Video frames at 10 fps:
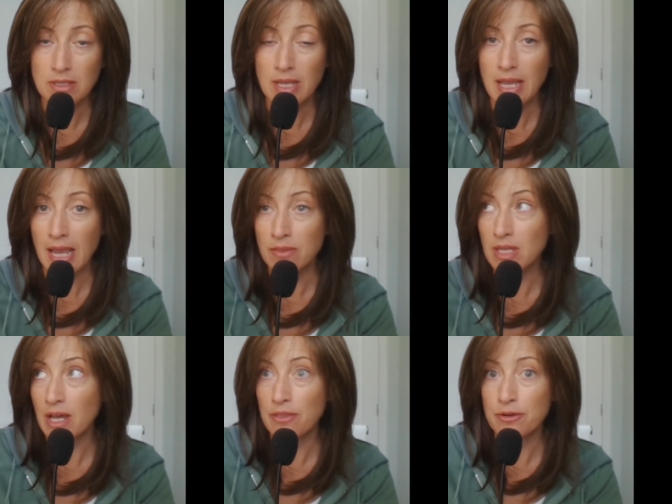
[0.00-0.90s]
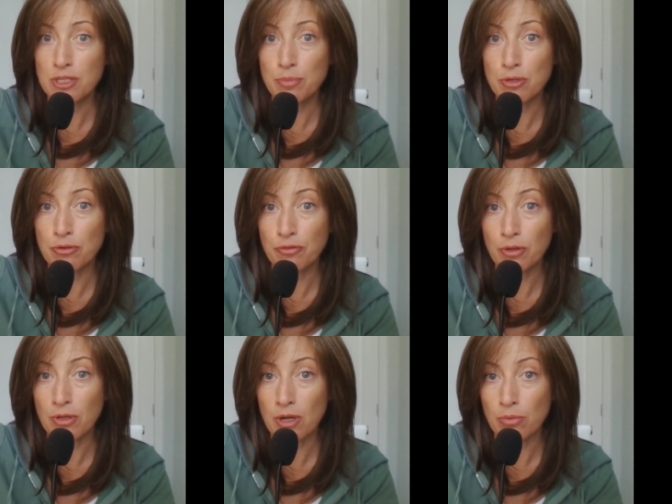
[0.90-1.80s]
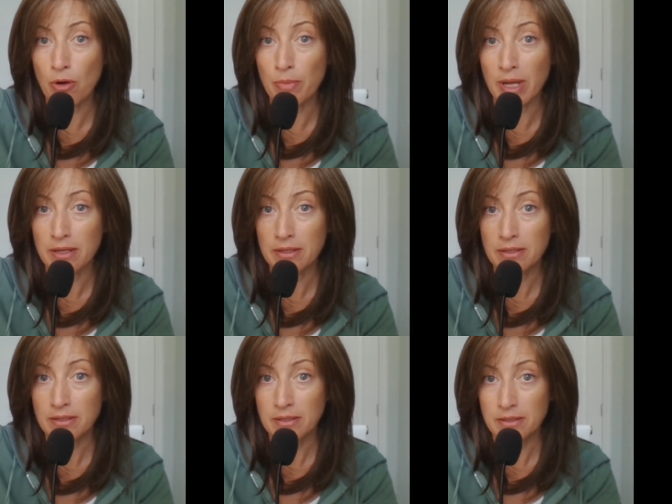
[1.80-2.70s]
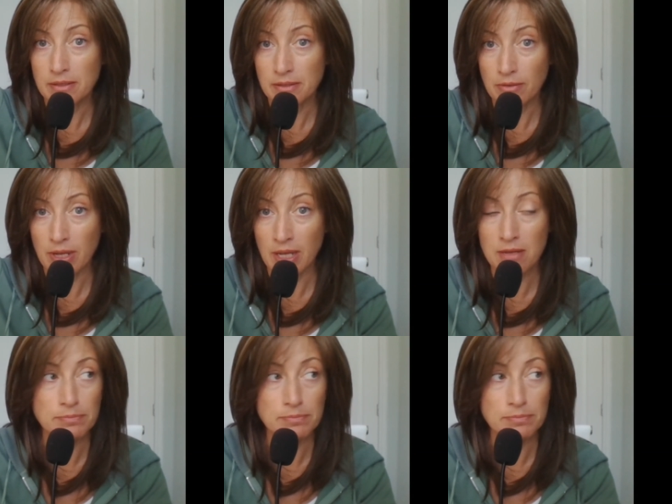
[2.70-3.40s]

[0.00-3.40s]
and the other's a beautiful aroma. Okay,